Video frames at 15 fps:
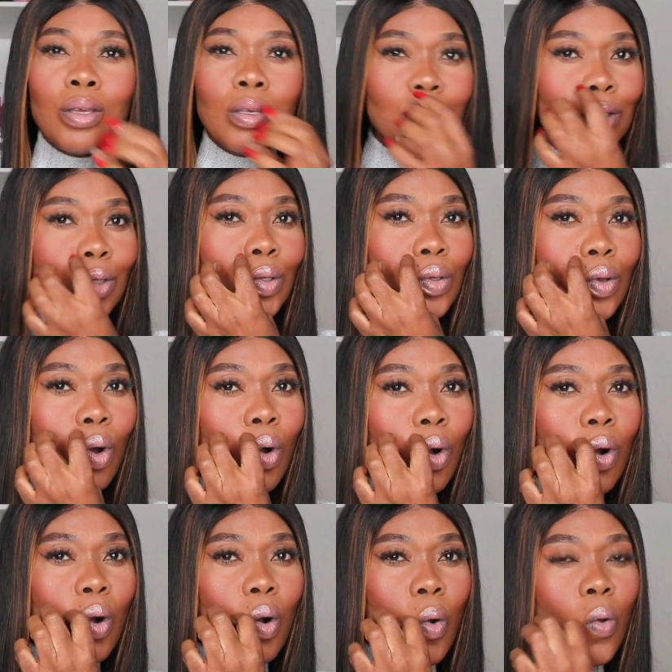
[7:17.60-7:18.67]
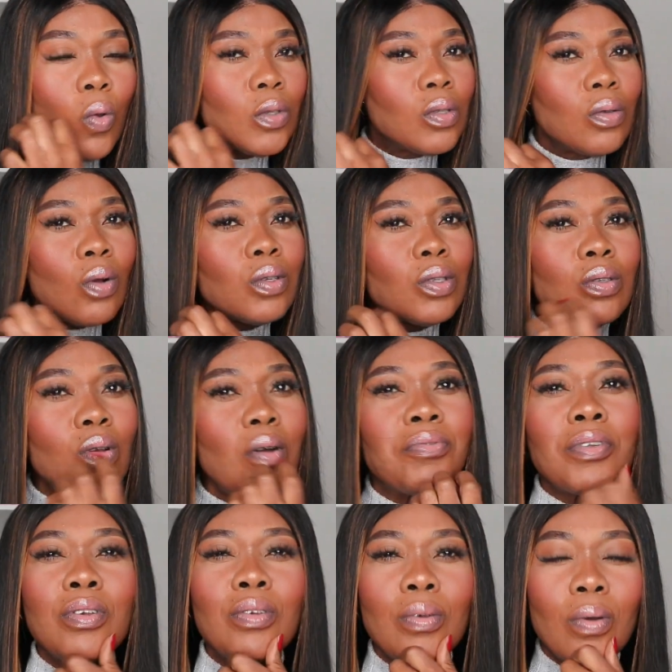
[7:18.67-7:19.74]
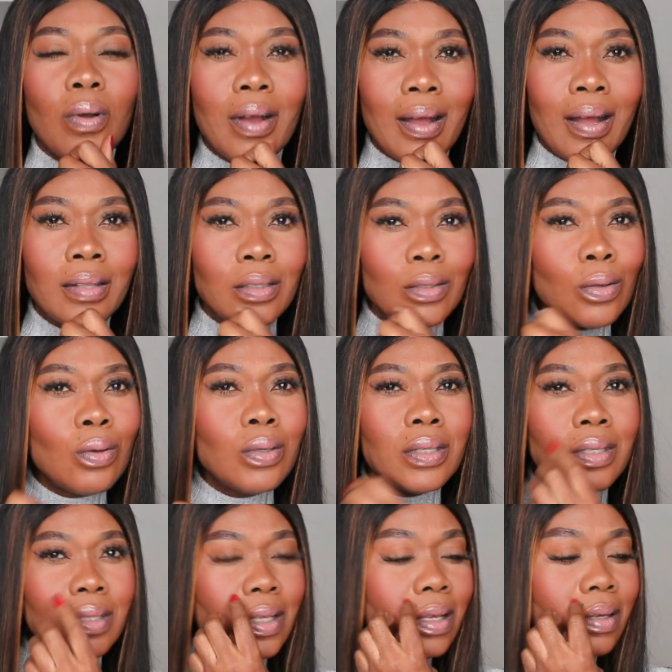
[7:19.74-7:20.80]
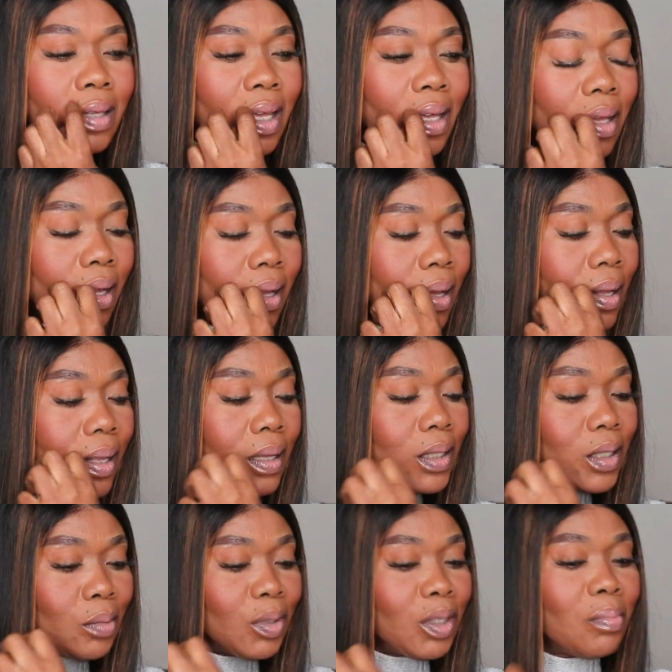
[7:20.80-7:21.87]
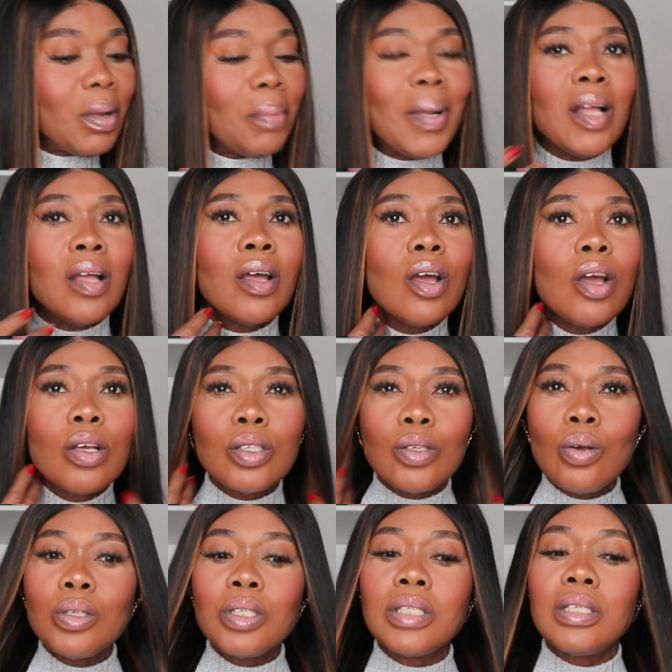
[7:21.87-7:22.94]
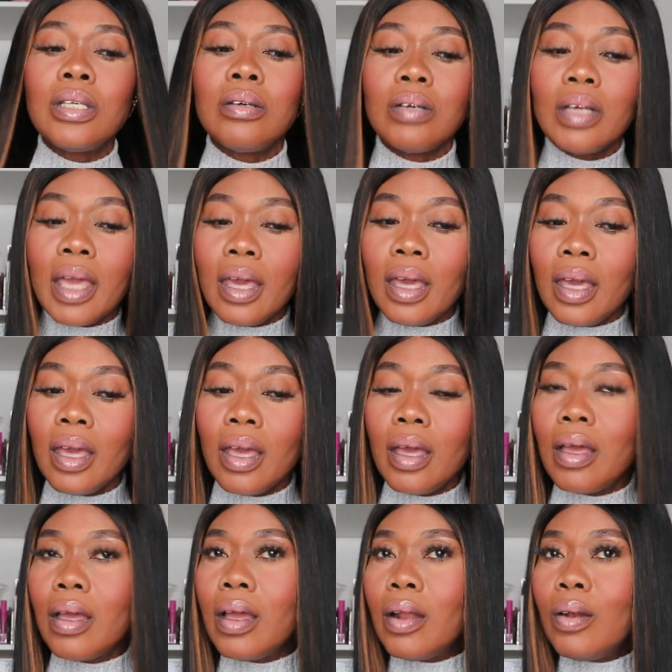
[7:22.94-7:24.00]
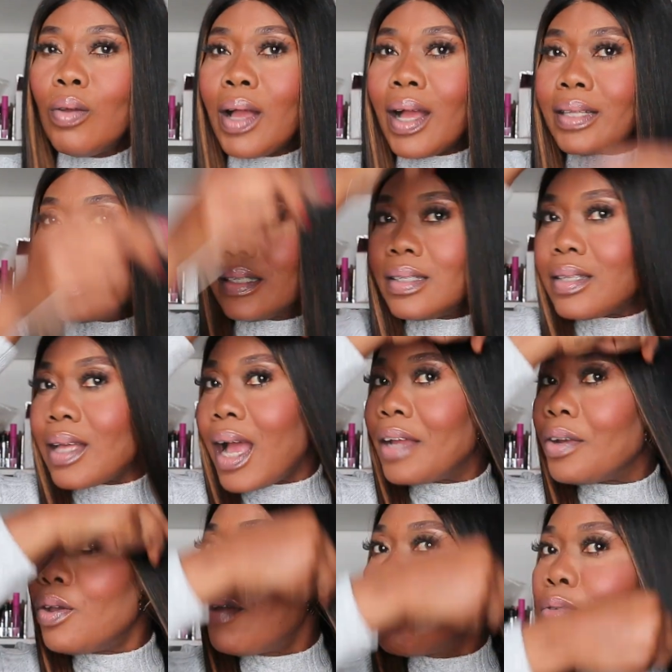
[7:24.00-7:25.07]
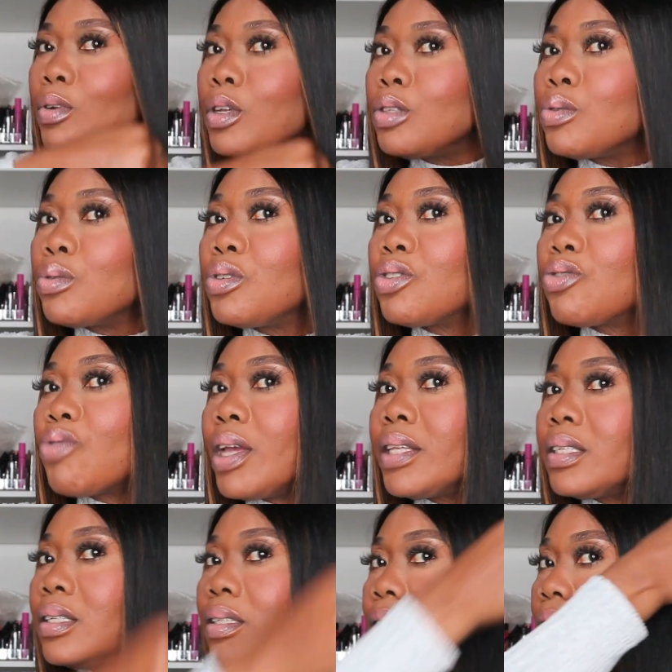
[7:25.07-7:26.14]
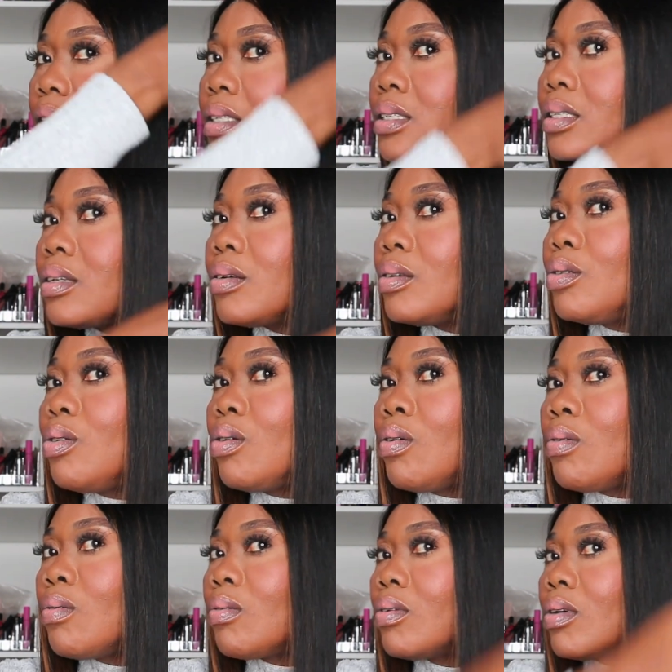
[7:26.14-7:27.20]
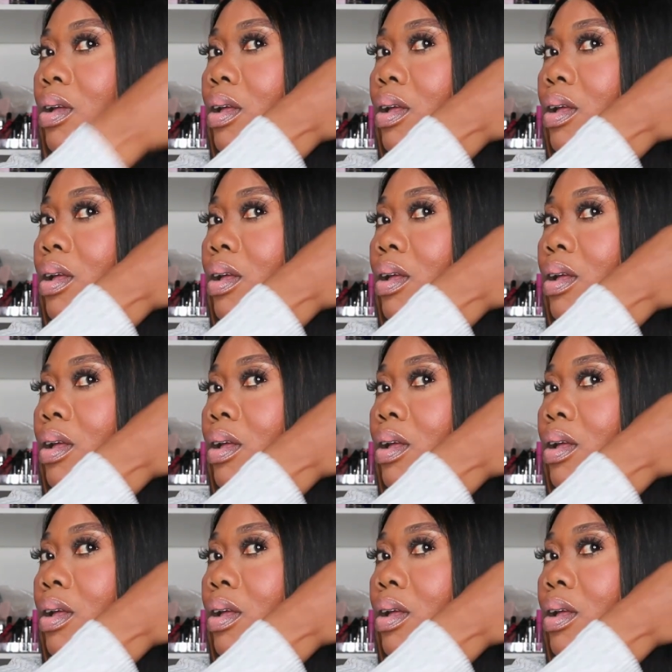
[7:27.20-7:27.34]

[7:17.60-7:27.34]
is so cool, so soft in your hand, so silky. There's something in my mouth. So silky. Look at it. I don't even need to straighten this. No,